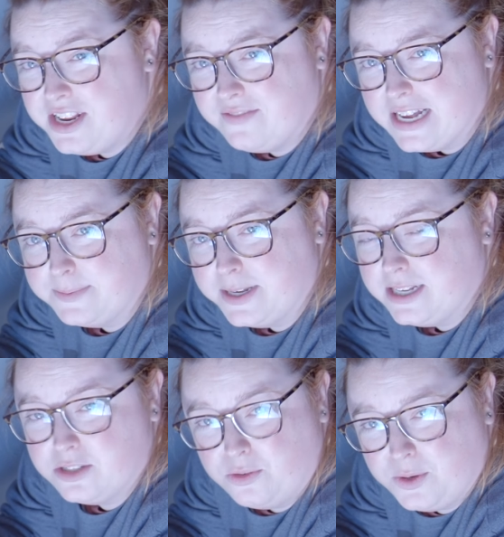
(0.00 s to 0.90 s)
investment.
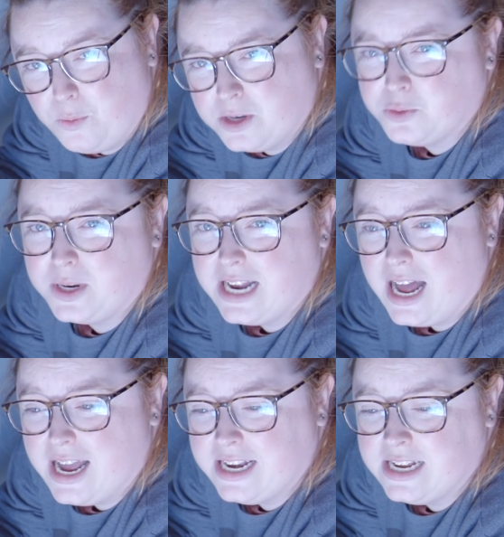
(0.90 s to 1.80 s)
It's only
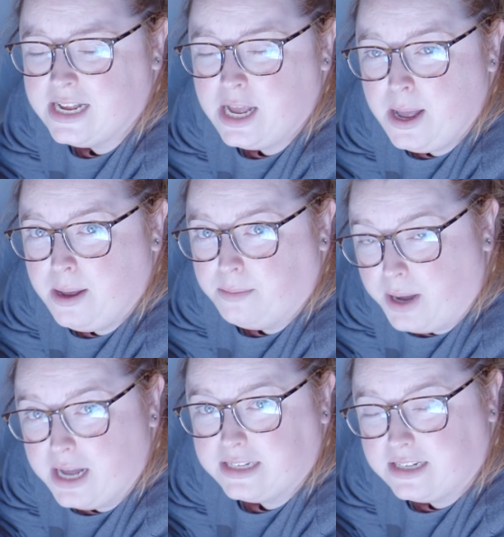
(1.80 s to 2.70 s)
$129,
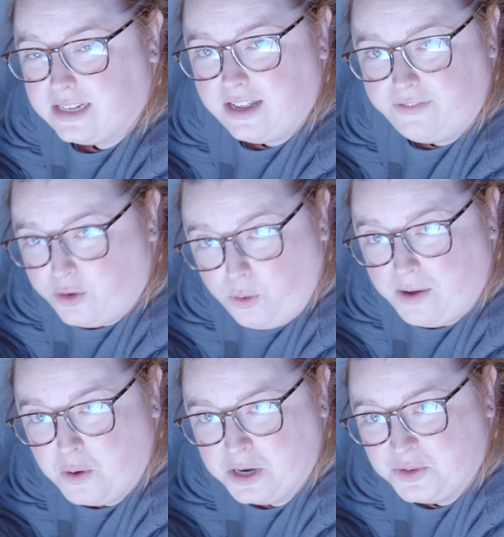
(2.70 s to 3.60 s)
but if you don't
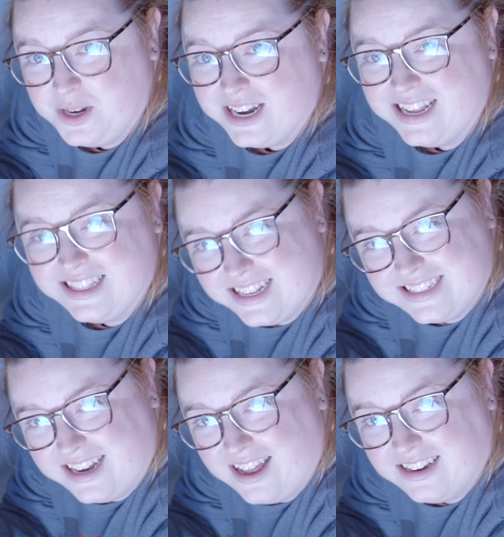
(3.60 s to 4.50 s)
have $129, that's
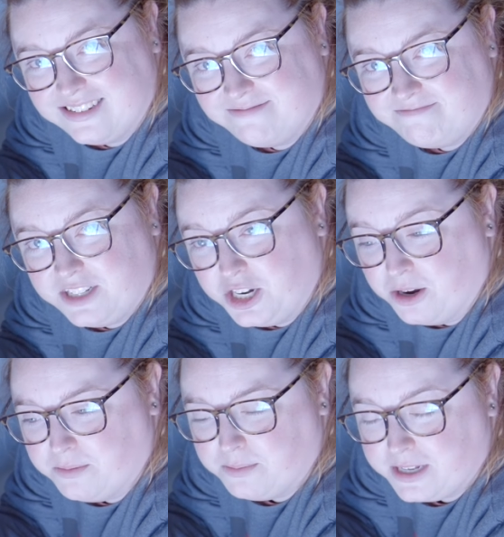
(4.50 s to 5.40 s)
not, you
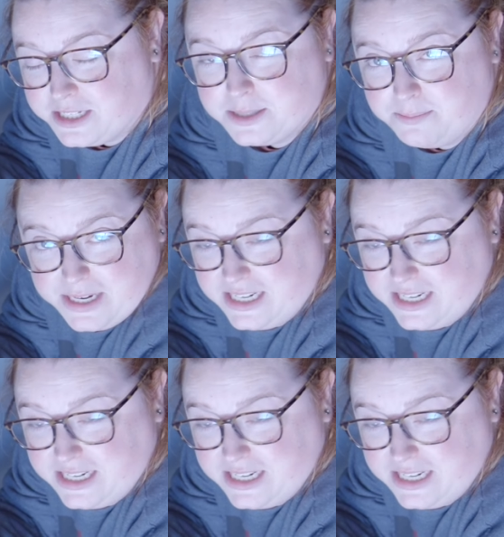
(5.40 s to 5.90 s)
know, that's a big